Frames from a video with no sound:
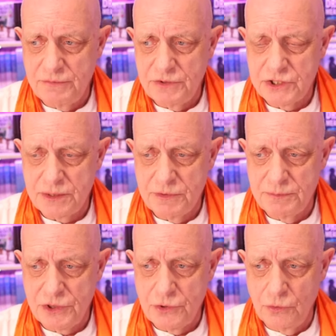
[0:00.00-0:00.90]
some of my
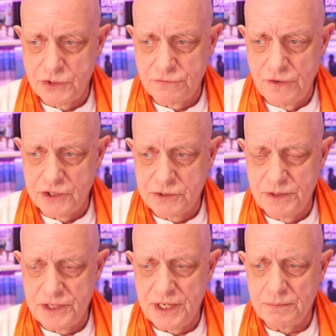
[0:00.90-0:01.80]
thoughts first, but
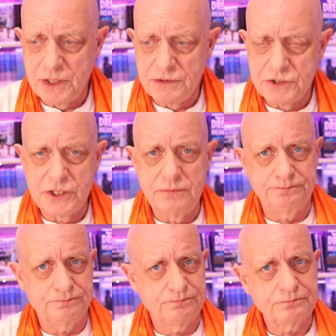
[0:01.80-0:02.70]
then I'm going to
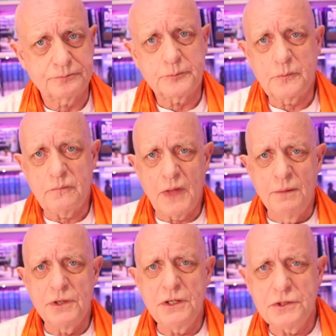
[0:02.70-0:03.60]
I'm
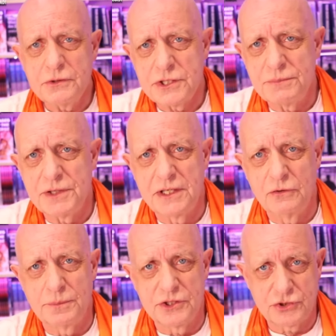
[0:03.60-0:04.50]
going to do something a little
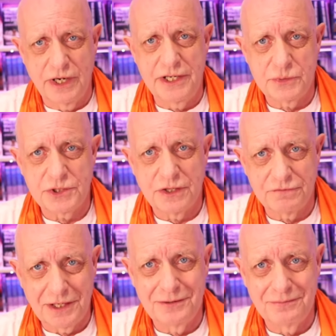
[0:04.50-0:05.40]
bit strange, which I've
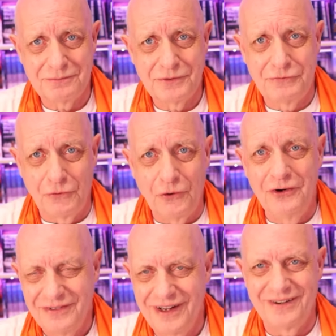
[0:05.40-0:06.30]
done before.
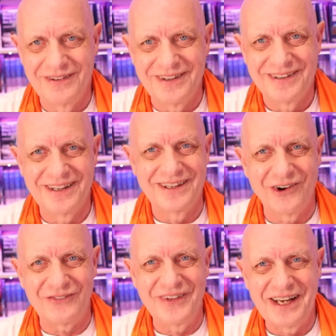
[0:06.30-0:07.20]

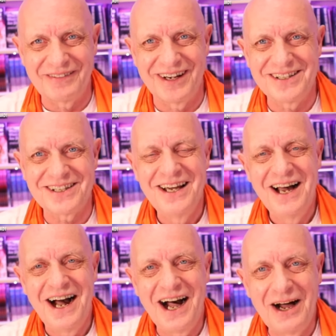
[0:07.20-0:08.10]
Lock me up, guys.
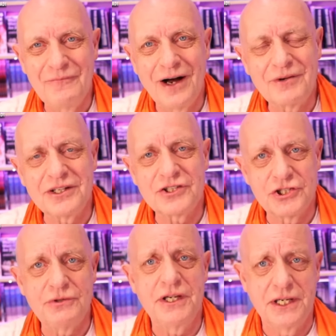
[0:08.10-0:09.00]
Um, I'm going to
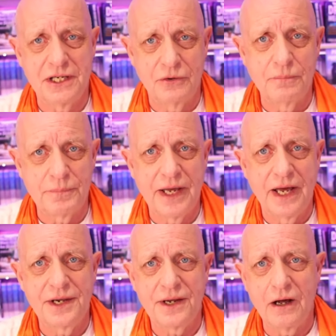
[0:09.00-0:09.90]
tune in a little bit
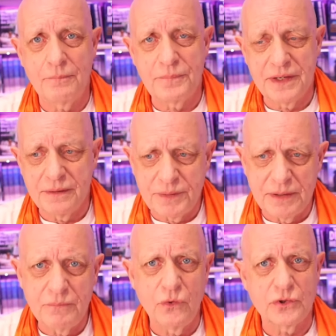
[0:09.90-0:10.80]
and I'll be a bit
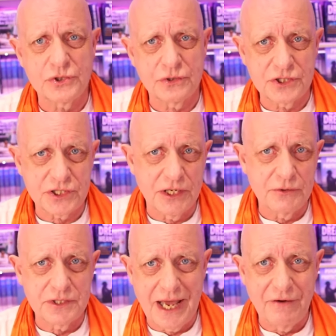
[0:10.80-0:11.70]
more sort of slowed
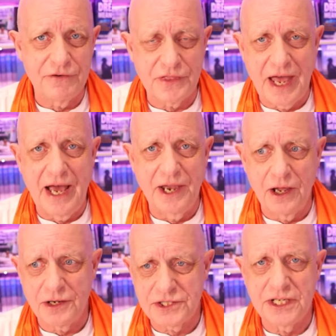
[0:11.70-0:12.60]
down for that. And
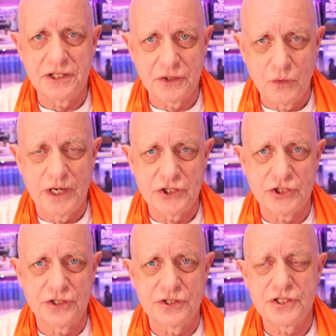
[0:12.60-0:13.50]
I'll take your questions